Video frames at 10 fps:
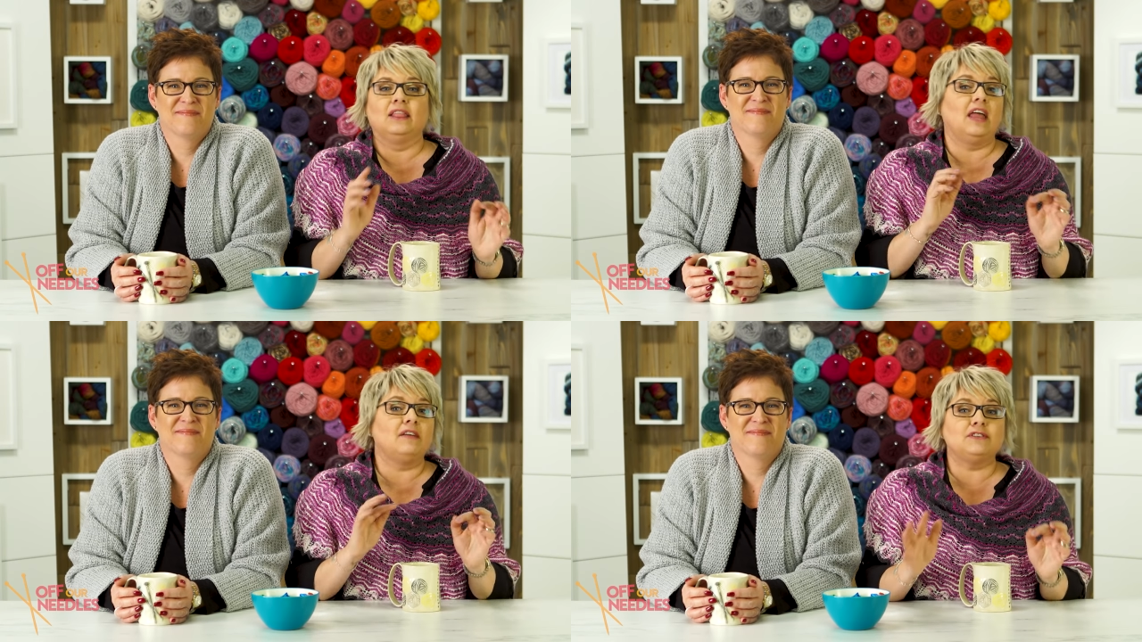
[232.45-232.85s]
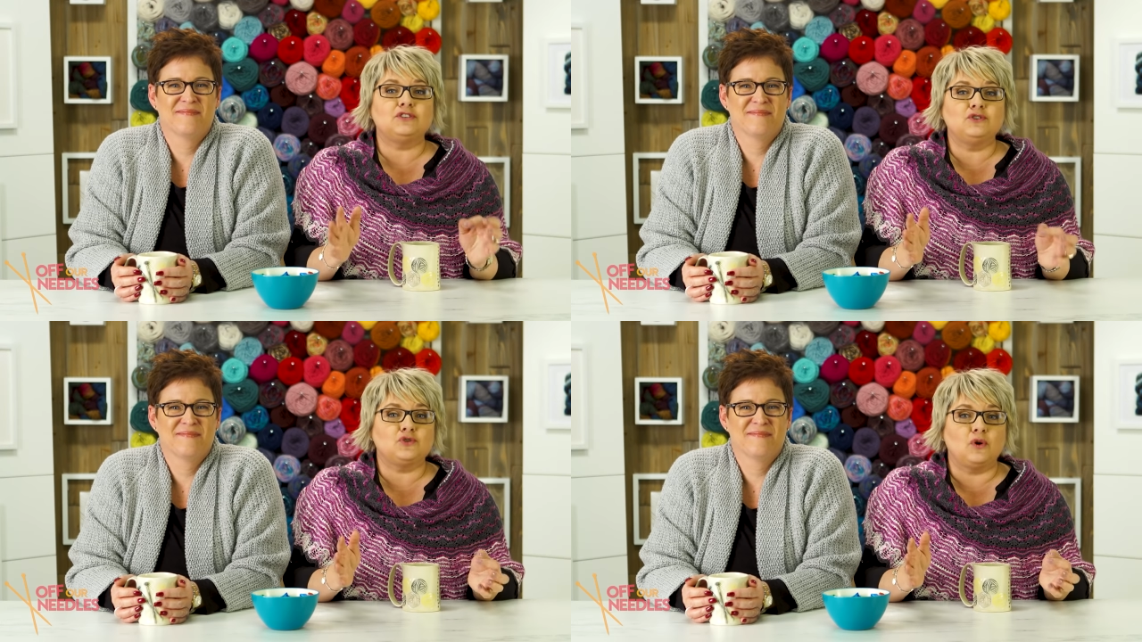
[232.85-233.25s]
Speaker 1: Life is
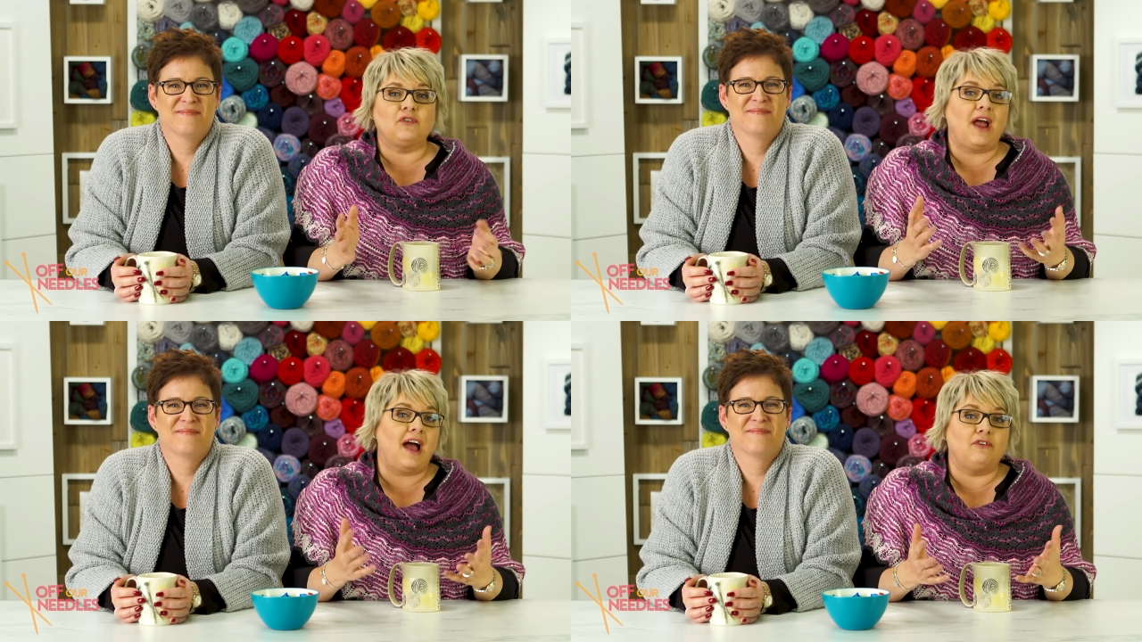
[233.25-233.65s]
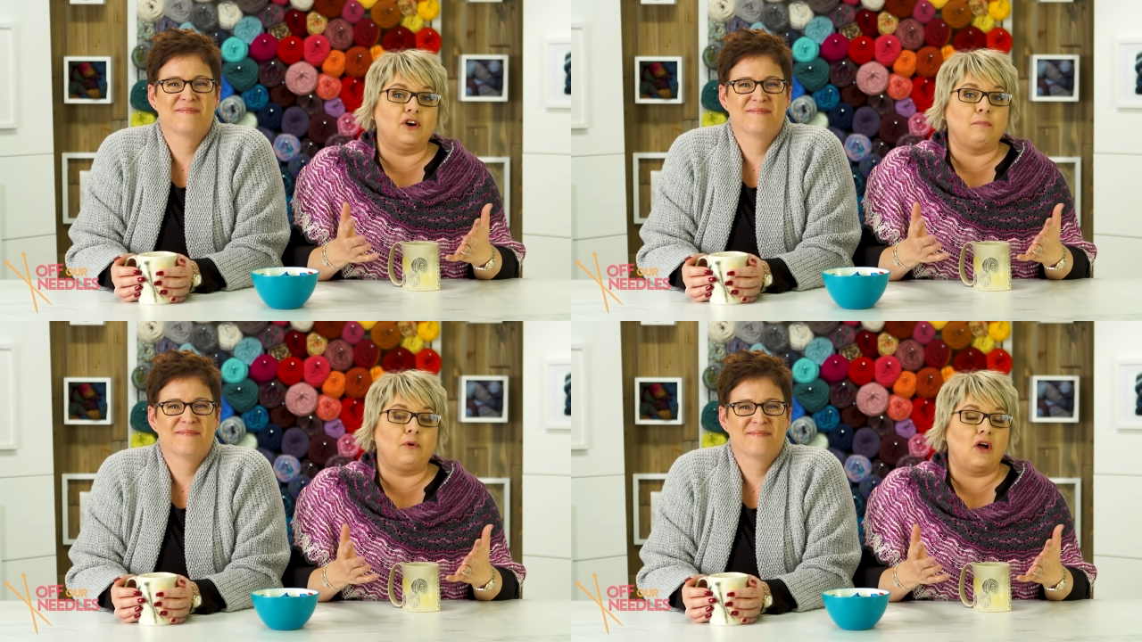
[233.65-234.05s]
too short for
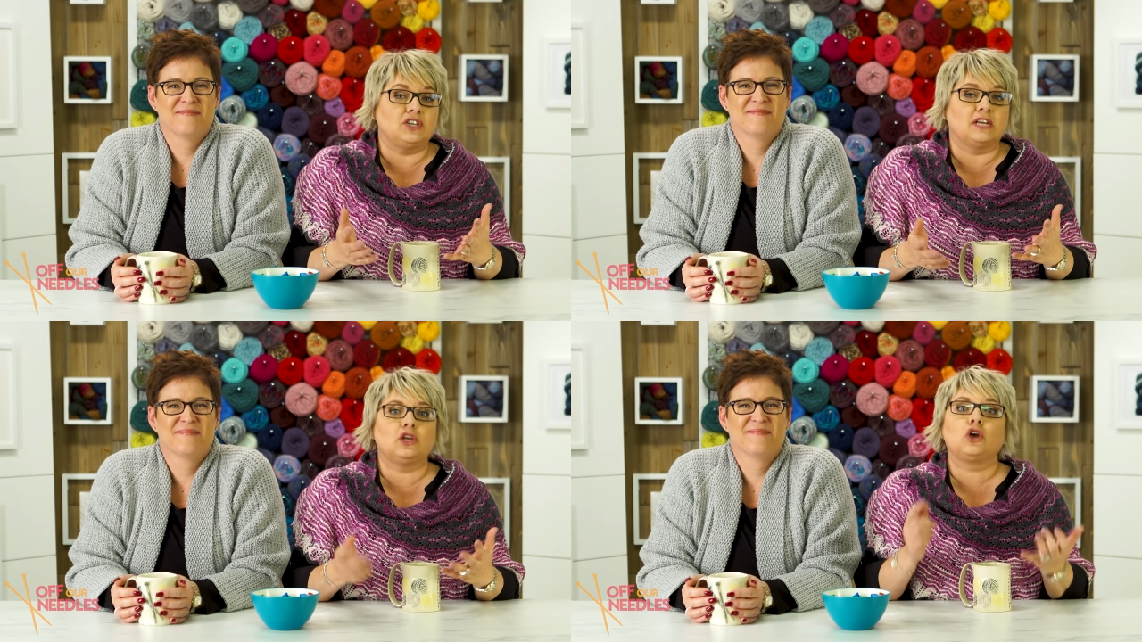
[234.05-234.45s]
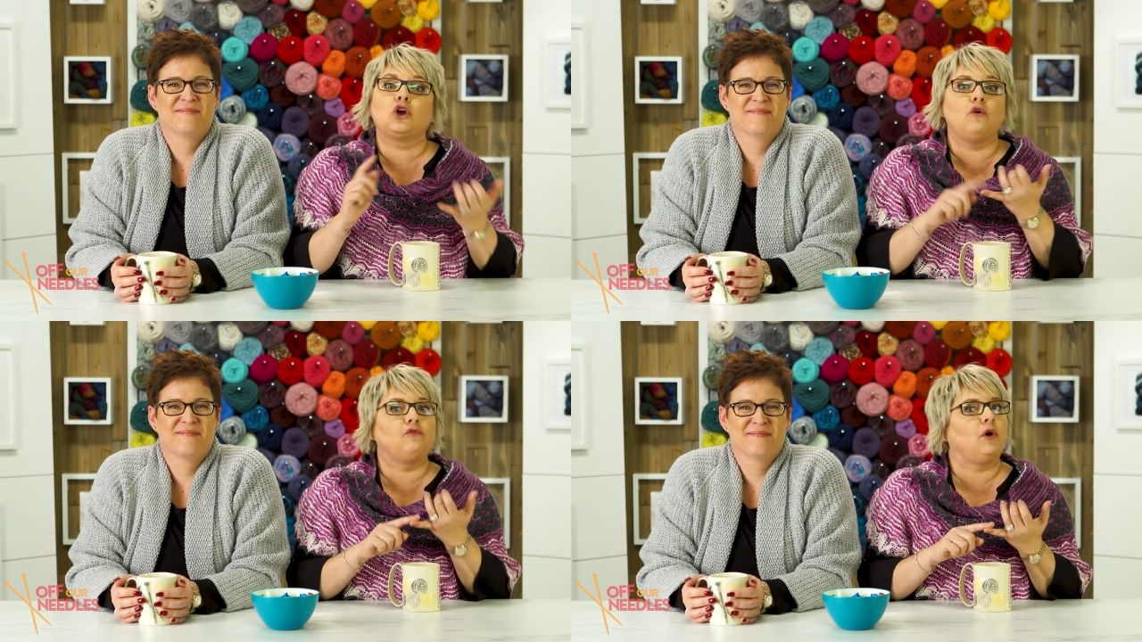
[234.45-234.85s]
half-hearted projects.
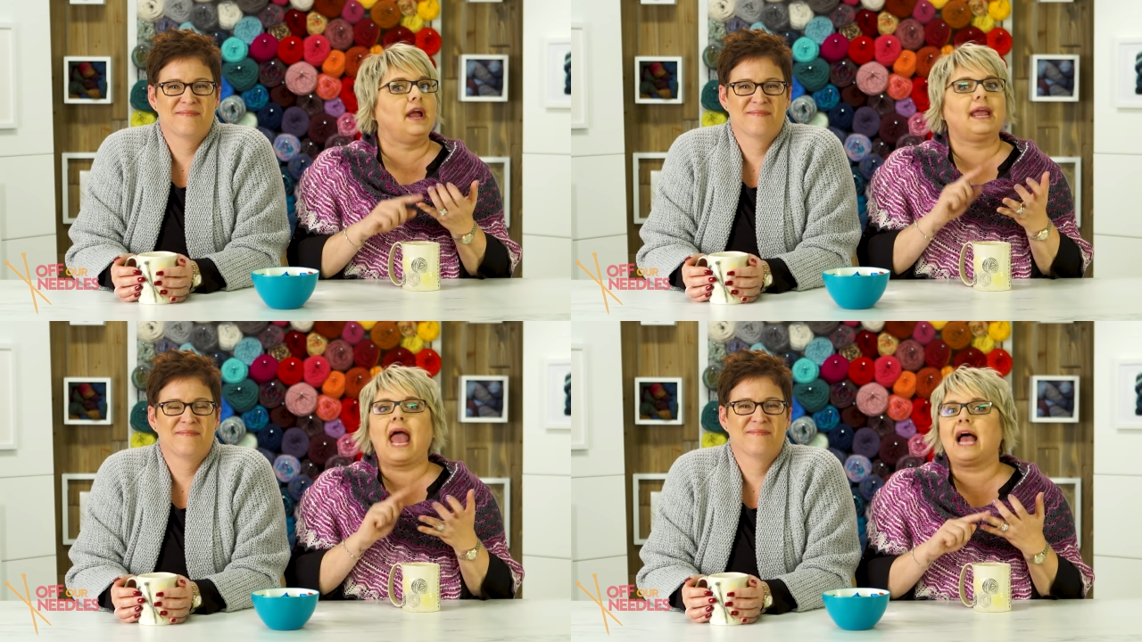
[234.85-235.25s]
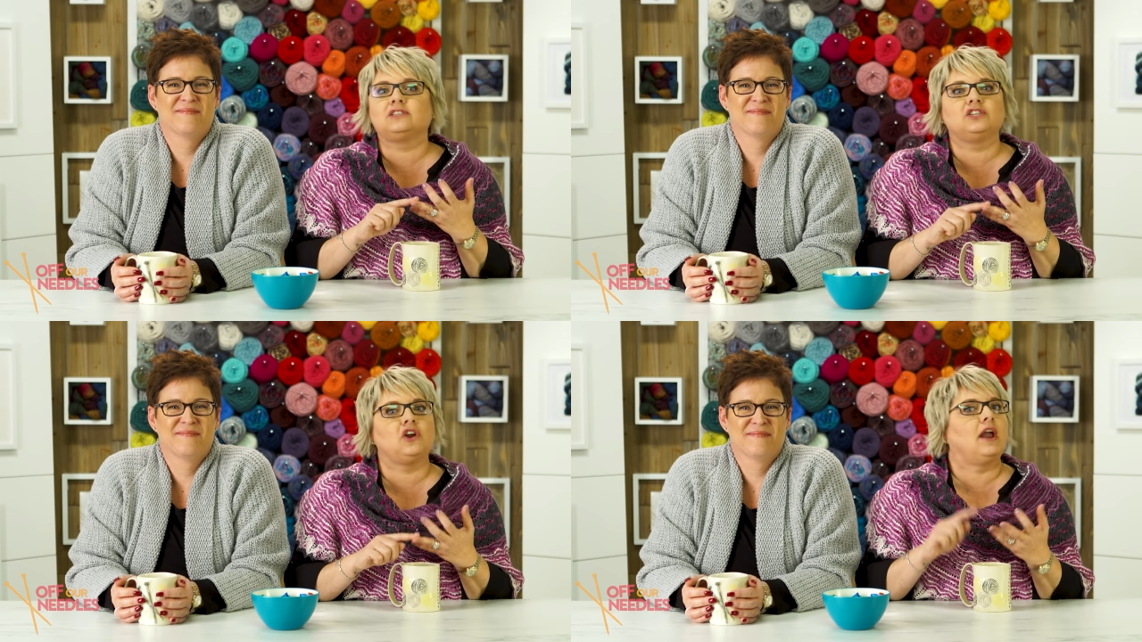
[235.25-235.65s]
Go for it.
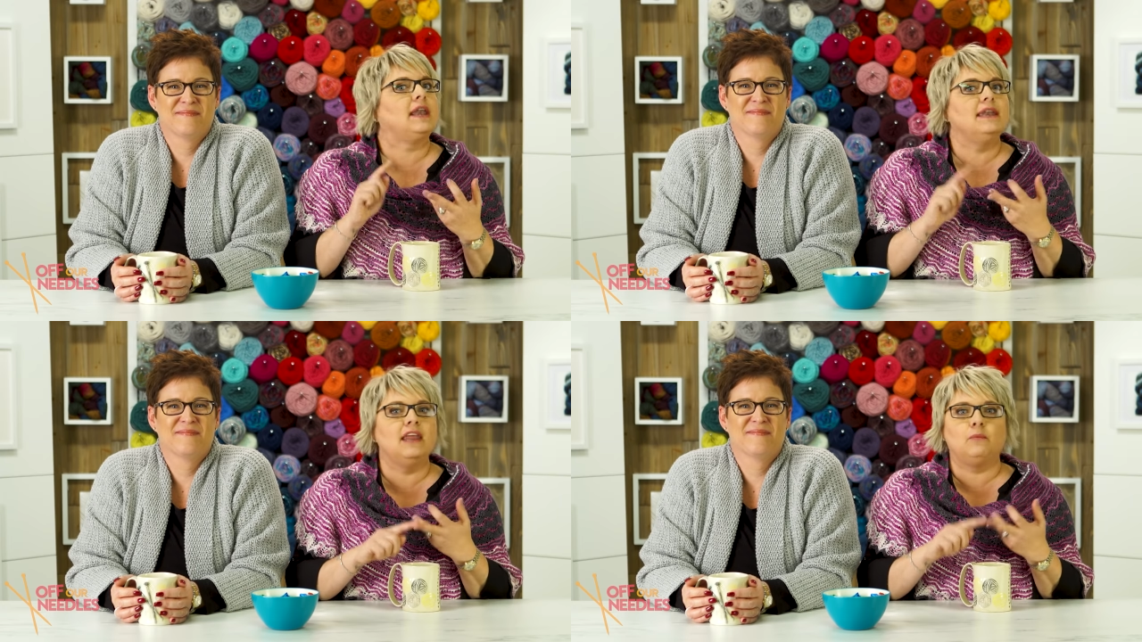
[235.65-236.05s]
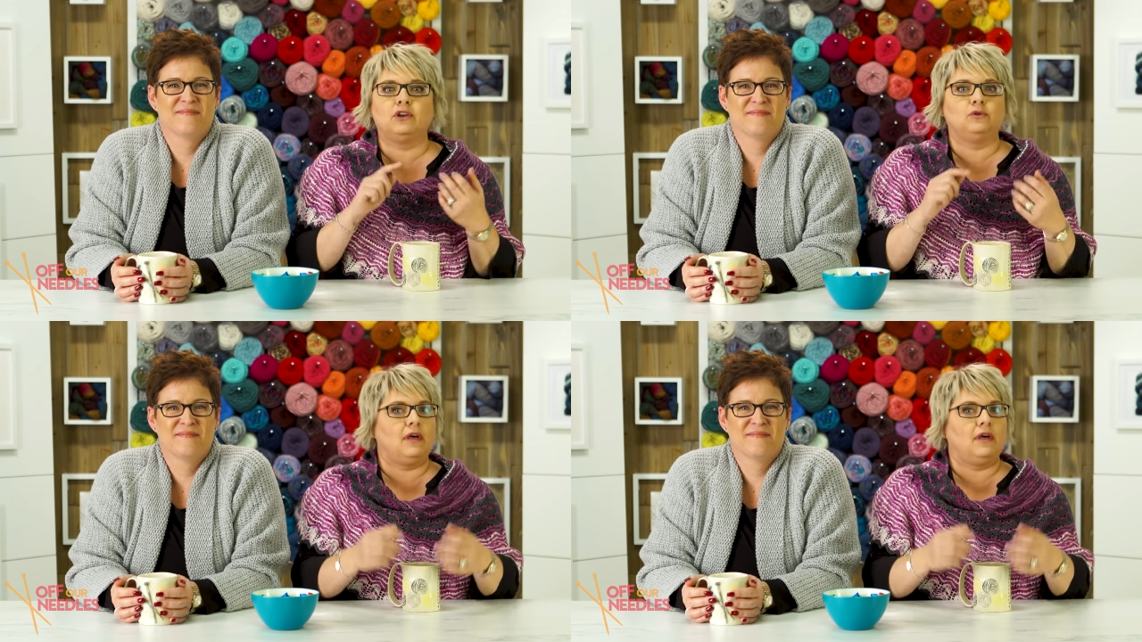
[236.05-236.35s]
Cast it on. Knit what you